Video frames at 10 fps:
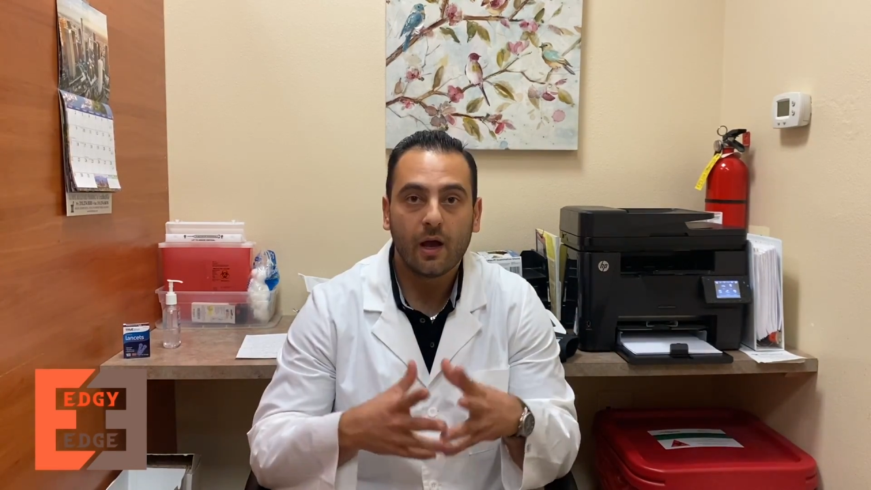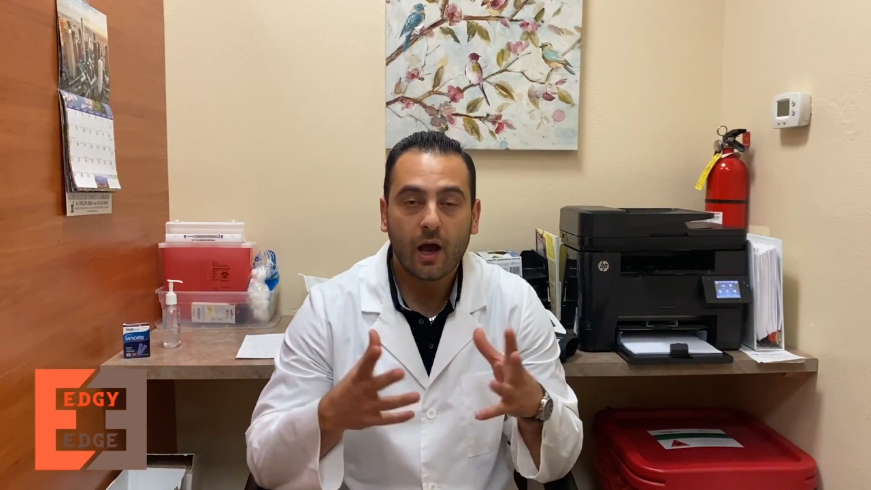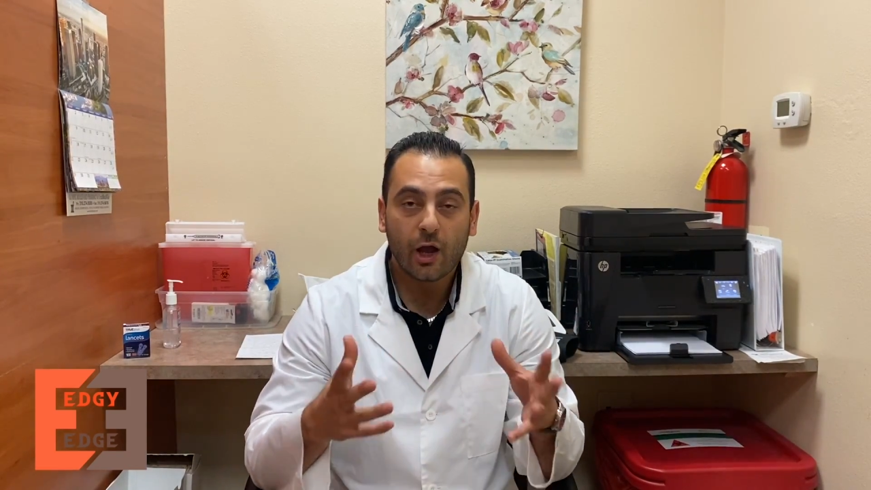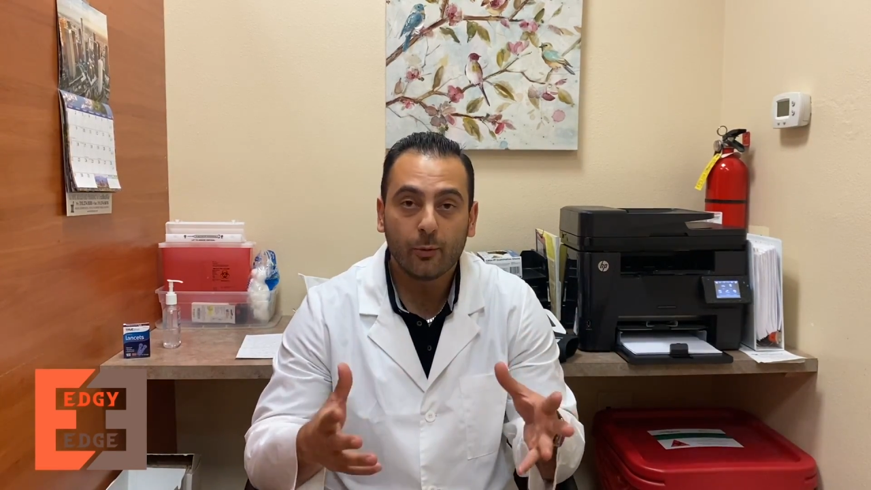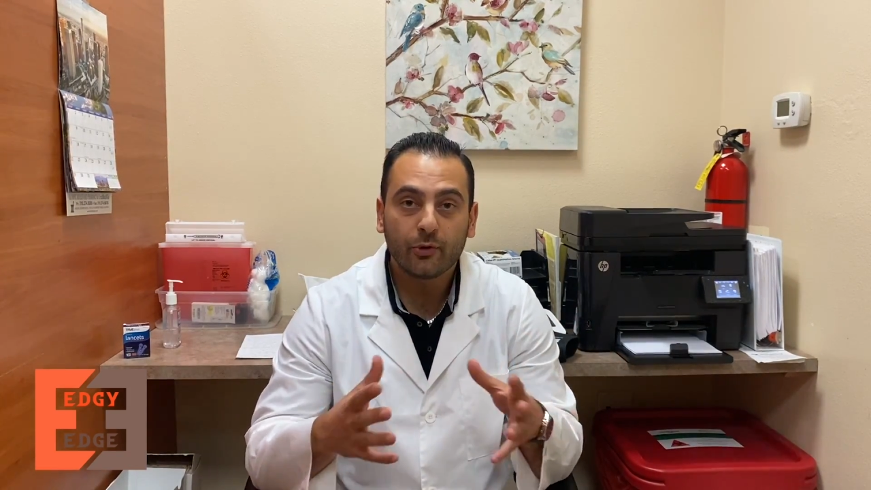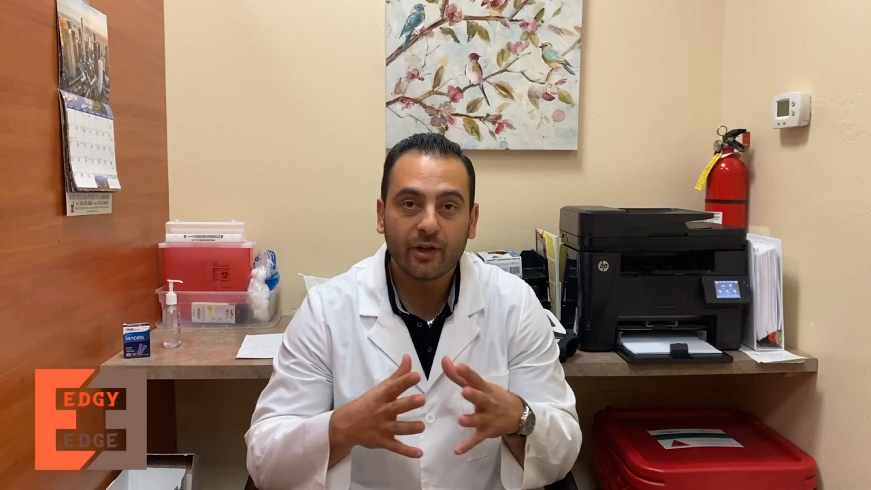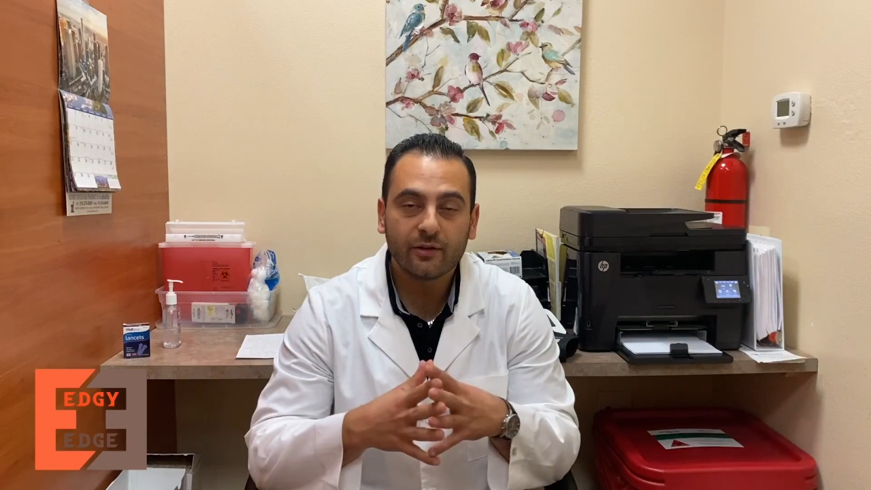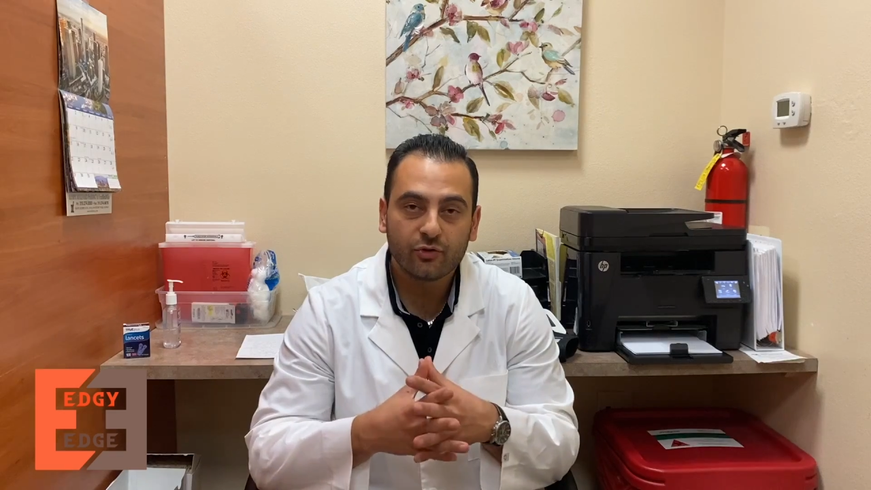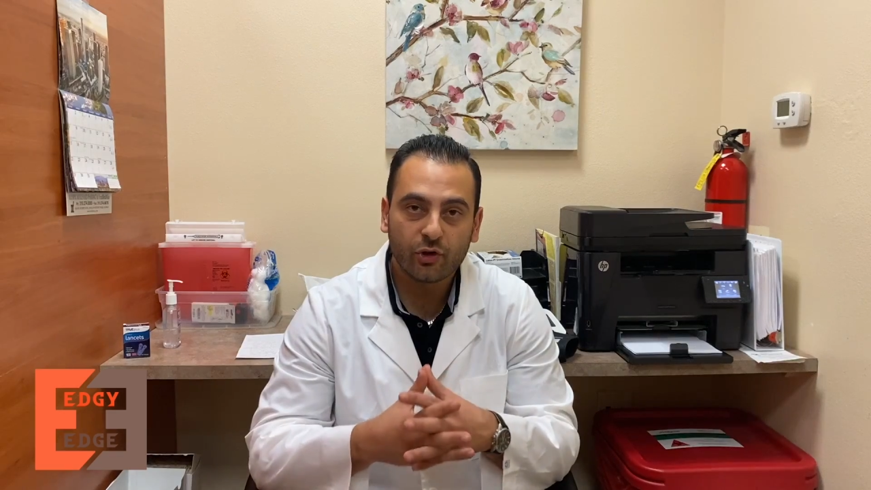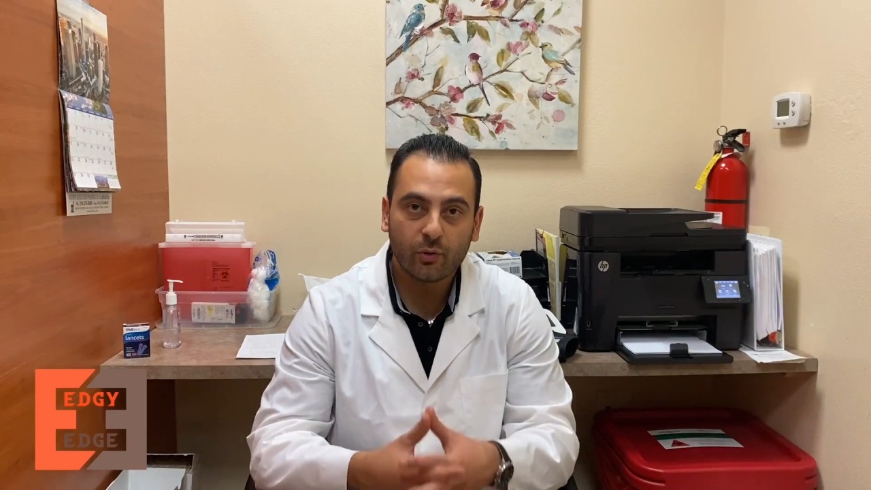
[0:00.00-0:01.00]
I hope you guys
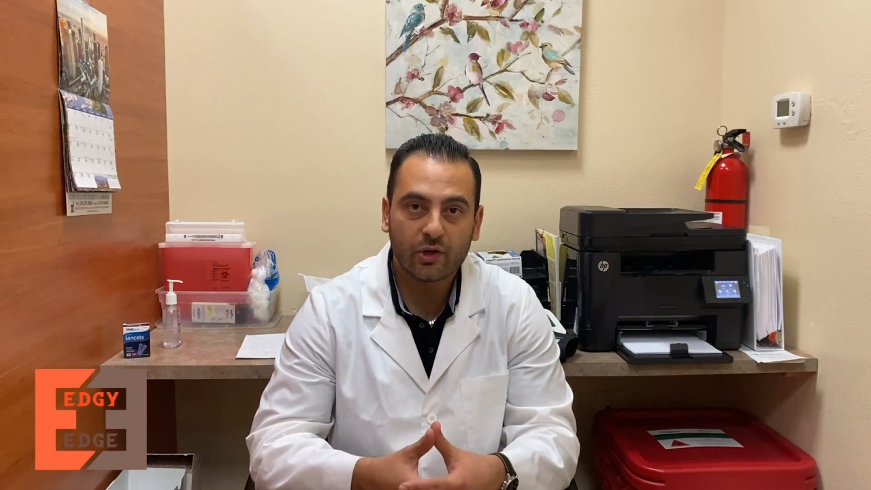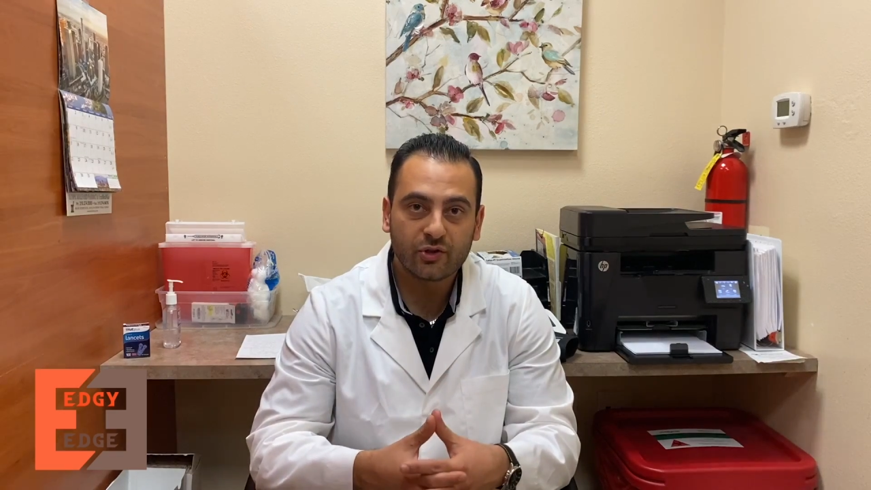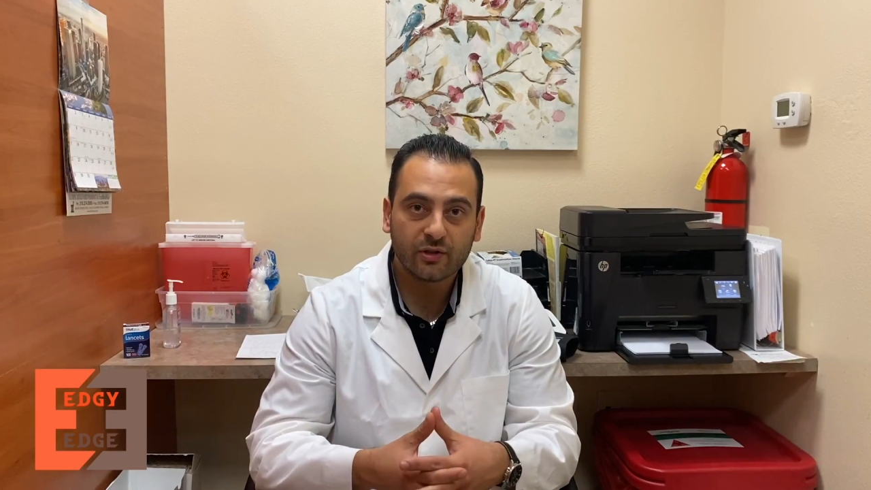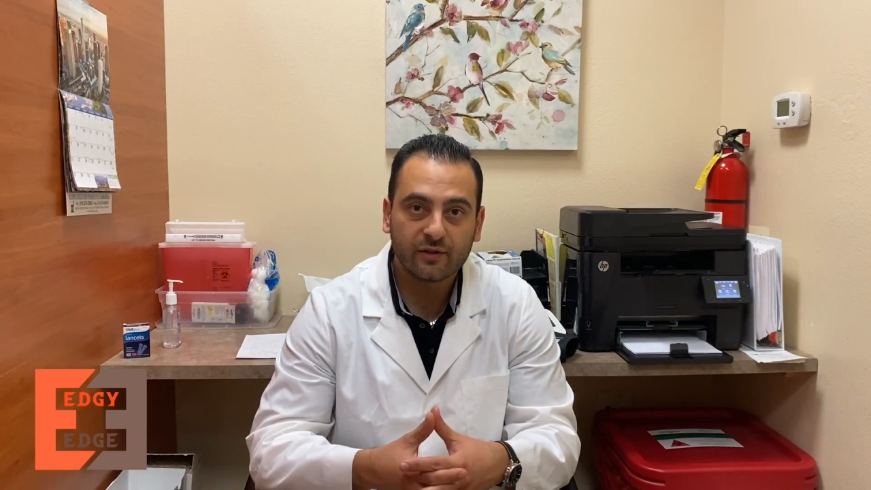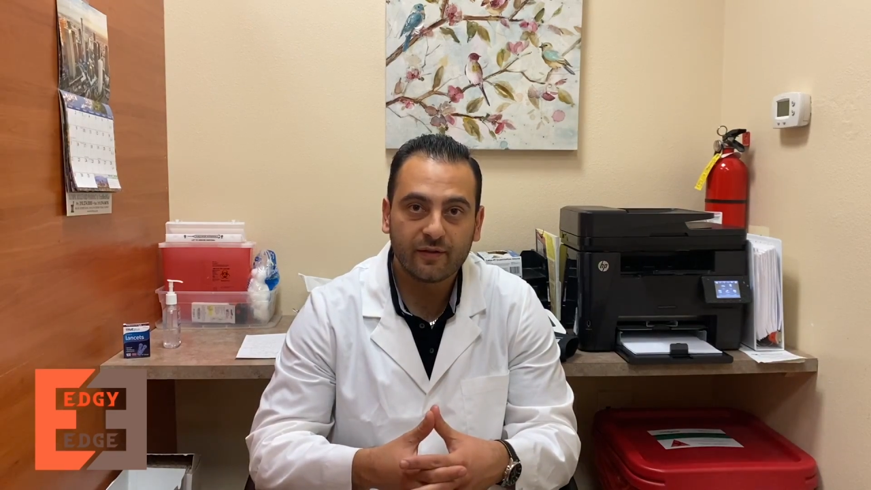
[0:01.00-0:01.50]
enjoyed watching this